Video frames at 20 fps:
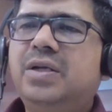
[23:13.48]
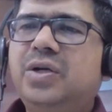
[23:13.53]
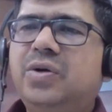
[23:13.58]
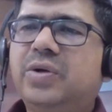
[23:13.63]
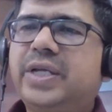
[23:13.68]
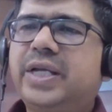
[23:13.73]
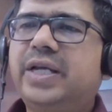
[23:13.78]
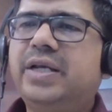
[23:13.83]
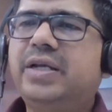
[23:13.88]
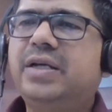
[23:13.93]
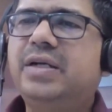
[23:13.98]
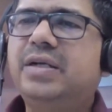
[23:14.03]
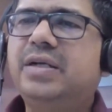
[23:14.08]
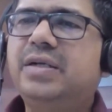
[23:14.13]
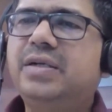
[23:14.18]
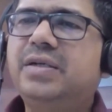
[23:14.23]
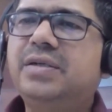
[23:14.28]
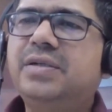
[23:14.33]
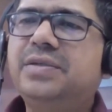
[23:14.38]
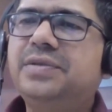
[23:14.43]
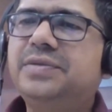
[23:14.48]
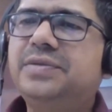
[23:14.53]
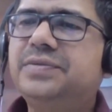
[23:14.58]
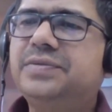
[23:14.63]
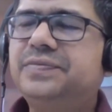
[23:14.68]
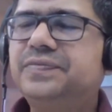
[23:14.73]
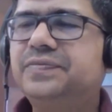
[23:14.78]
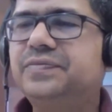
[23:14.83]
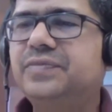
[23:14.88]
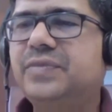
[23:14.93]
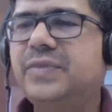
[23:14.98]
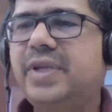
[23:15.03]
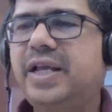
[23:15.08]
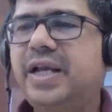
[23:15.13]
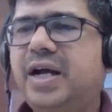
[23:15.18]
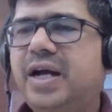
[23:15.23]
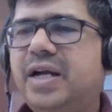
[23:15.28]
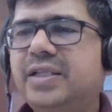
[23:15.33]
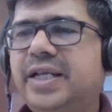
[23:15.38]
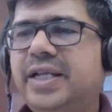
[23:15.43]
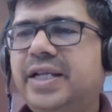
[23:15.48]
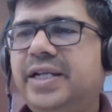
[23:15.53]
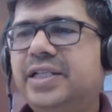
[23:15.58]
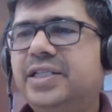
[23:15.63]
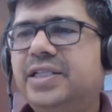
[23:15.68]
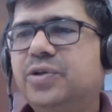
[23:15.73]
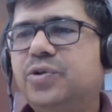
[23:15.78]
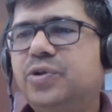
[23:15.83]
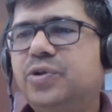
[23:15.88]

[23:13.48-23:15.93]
Okay. Are there any other